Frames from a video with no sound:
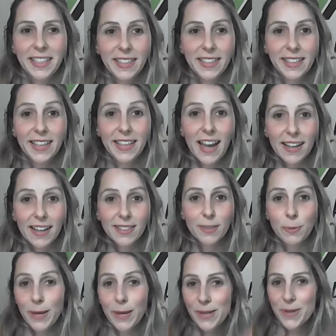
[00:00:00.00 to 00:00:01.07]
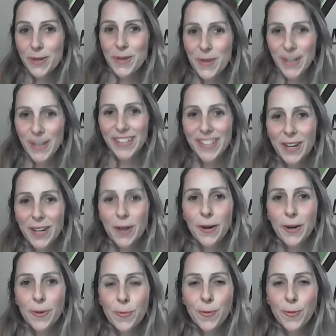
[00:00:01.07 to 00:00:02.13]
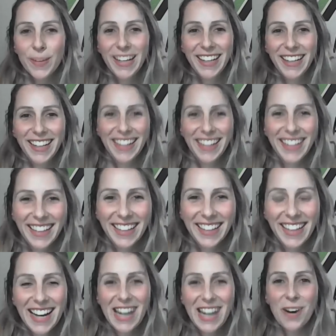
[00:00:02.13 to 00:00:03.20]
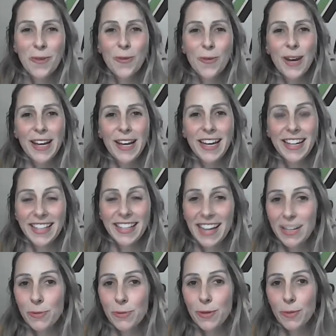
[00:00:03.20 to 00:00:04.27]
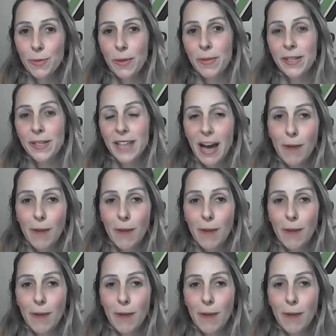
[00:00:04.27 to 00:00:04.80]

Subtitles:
Yes, we do. So we connect with women to